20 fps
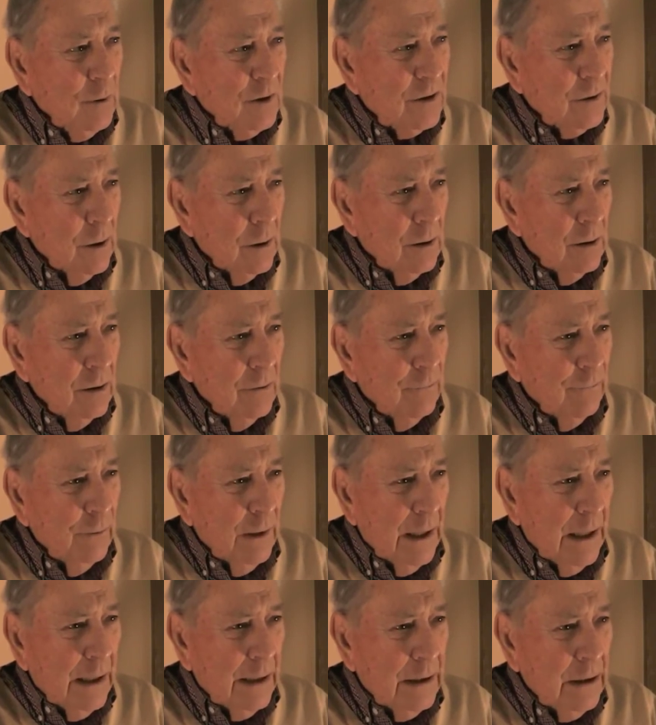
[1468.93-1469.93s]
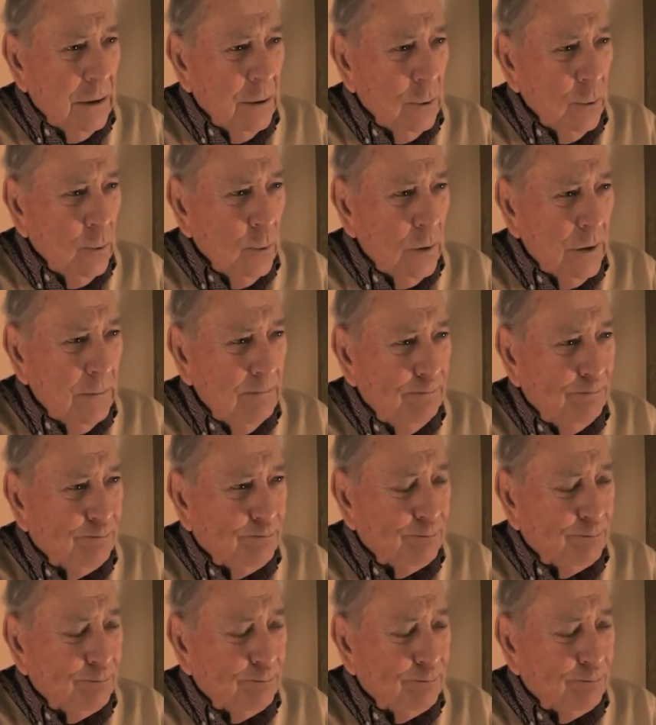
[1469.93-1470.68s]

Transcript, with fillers: started to fly to the